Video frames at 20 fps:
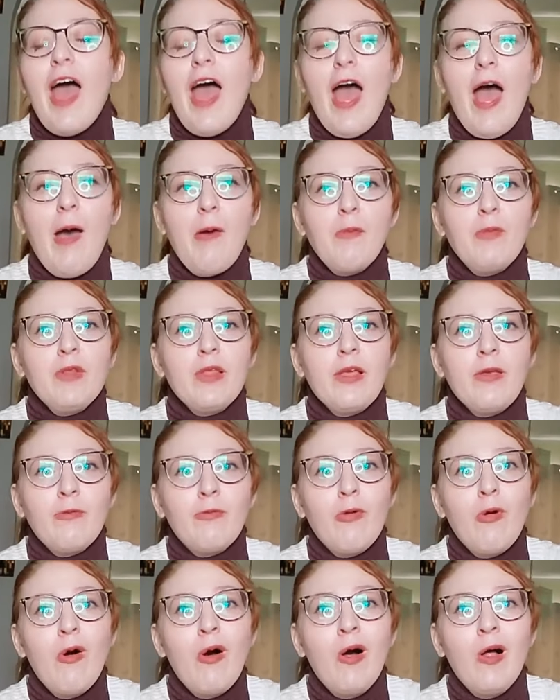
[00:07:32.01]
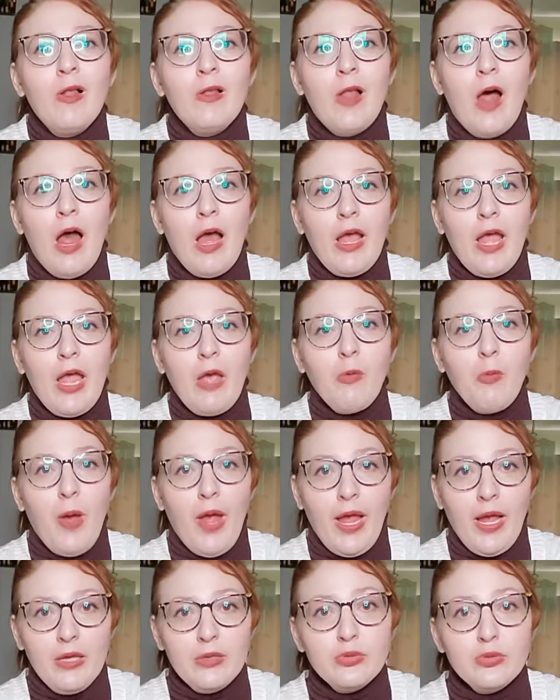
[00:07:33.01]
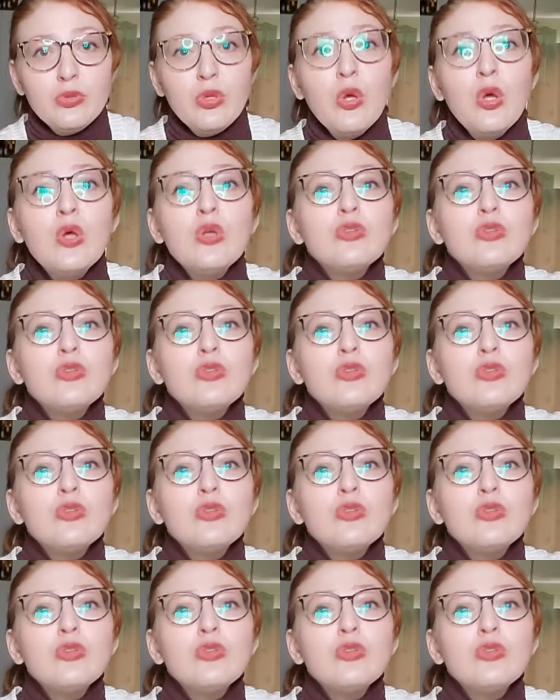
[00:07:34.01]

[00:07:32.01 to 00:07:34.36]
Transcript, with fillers: family vlogging ways.